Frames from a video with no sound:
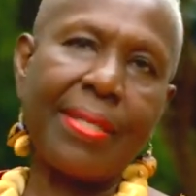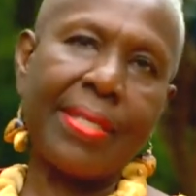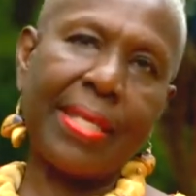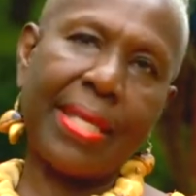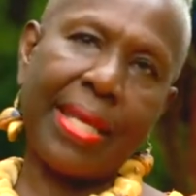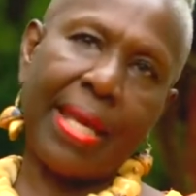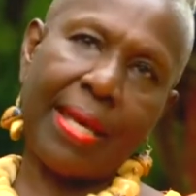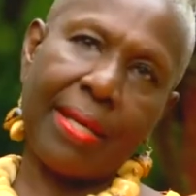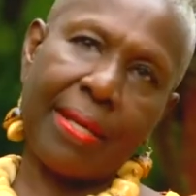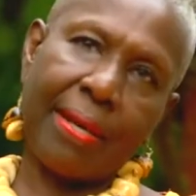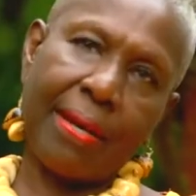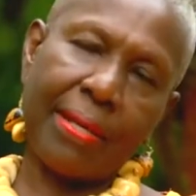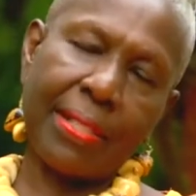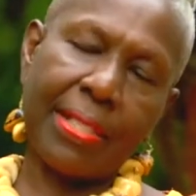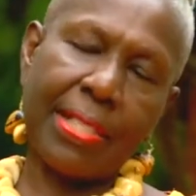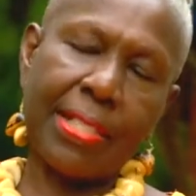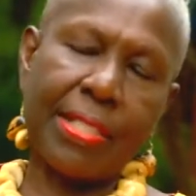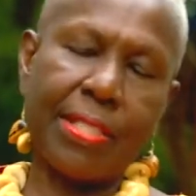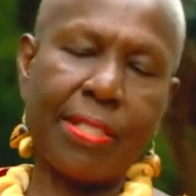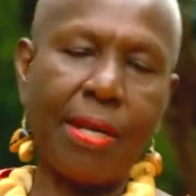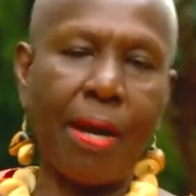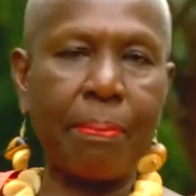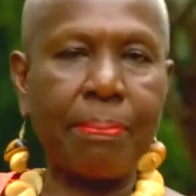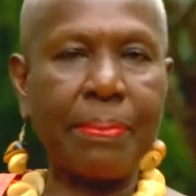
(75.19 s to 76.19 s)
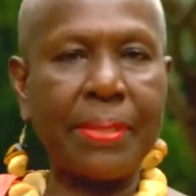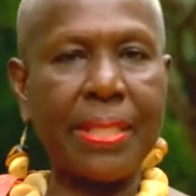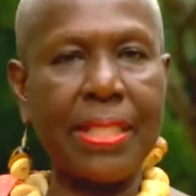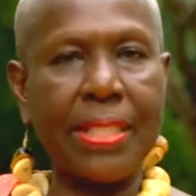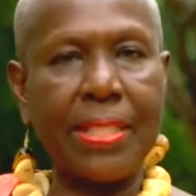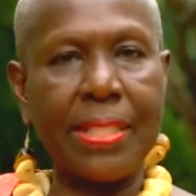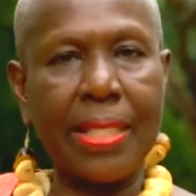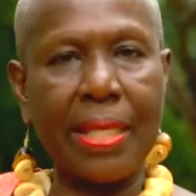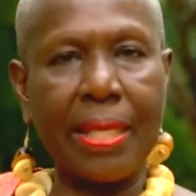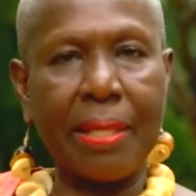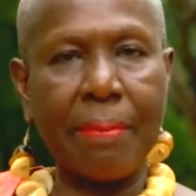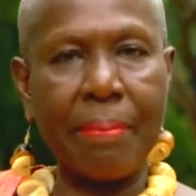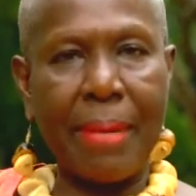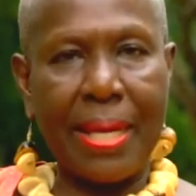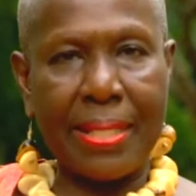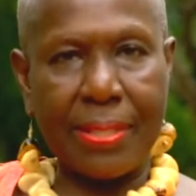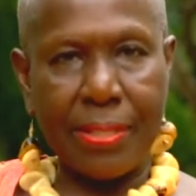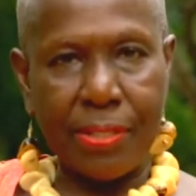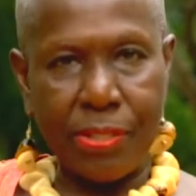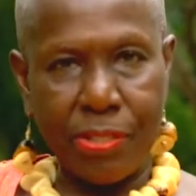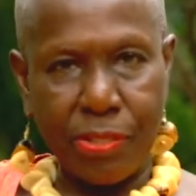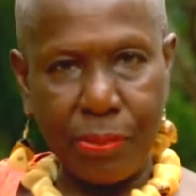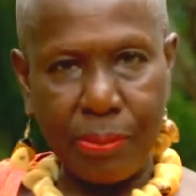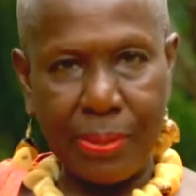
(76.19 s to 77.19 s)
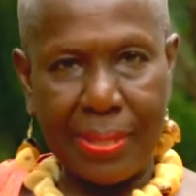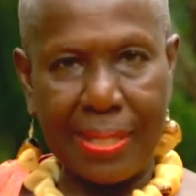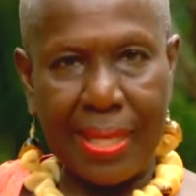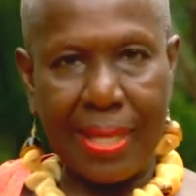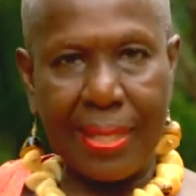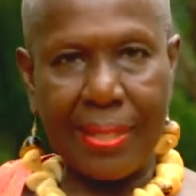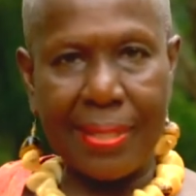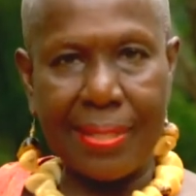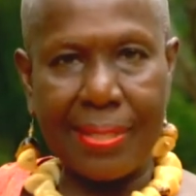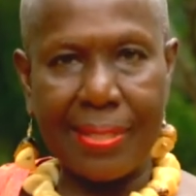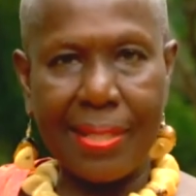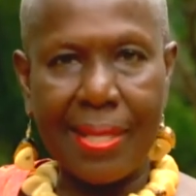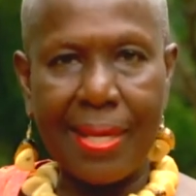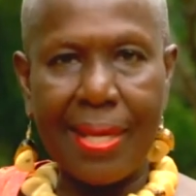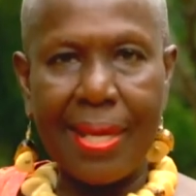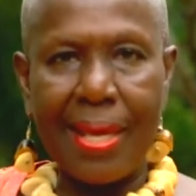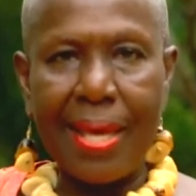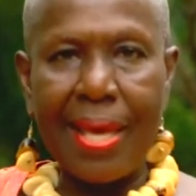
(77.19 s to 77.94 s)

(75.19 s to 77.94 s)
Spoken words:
Then I got a job teaching in Massachusetts.